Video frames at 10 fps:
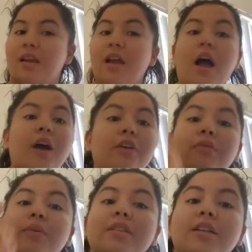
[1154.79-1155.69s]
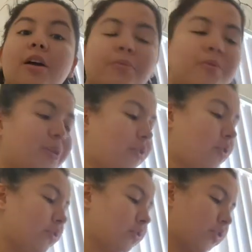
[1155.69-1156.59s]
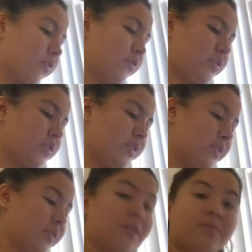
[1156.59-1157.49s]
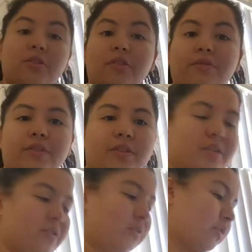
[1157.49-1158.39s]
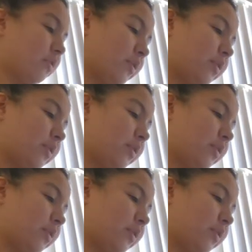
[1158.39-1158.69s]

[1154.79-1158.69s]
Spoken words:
I don't know what is up with me earlier. Jeez, I'm sorry for the stutter.